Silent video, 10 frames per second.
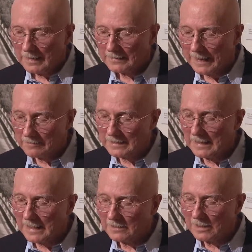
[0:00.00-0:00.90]
So that was in
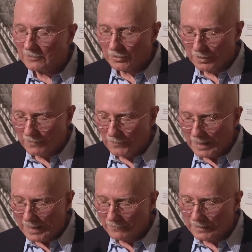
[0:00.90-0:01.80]
eighteen
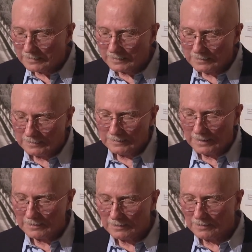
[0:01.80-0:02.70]
thirty-five, and,
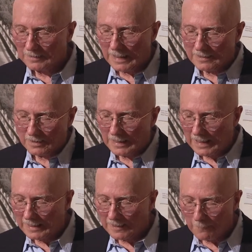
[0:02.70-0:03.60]
and uh,
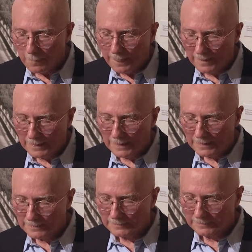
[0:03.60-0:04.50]
today
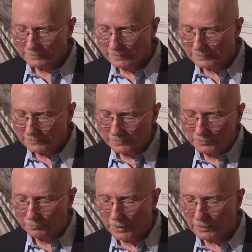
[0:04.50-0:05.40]
uh, you
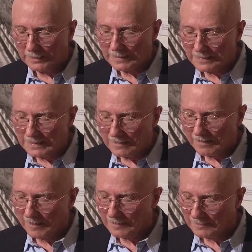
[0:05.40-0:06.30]
barely can see
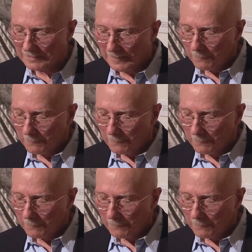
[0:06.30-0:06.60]
the ice.